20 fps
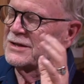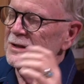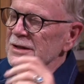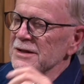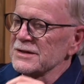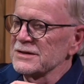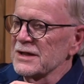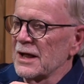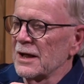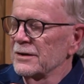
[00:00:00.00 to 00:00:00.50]

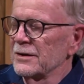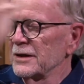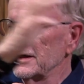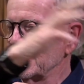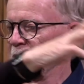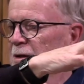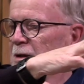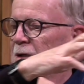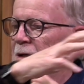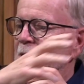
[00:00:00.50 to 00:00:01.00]
It's on the
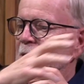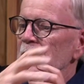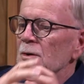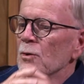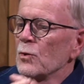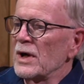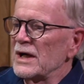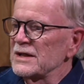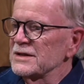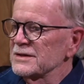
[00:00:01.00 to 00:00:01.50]

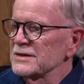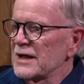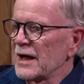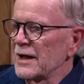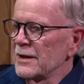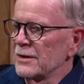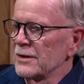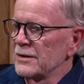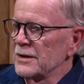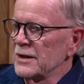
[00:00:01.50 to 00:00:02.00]
west side
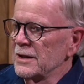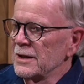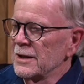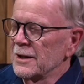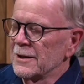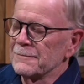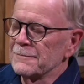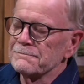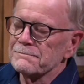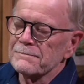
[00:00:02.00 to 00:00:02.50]
of the
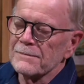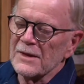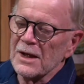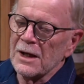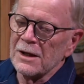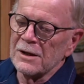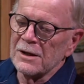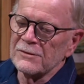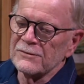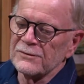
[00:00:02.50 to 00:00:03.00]
um,
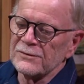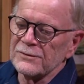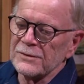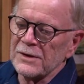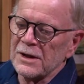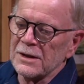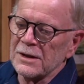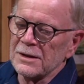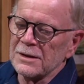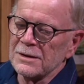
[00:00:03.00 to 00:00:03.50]
of
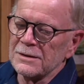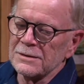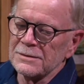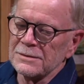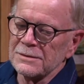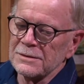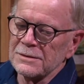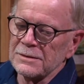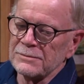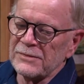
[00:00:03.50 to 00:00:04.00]
uh,
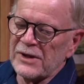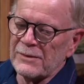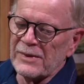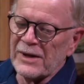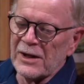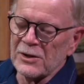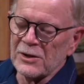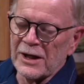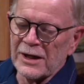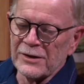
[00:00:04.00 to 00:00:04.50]
the
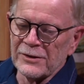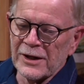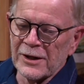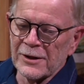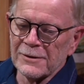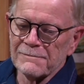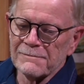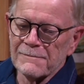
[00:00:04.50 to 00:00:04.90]
Beltline there.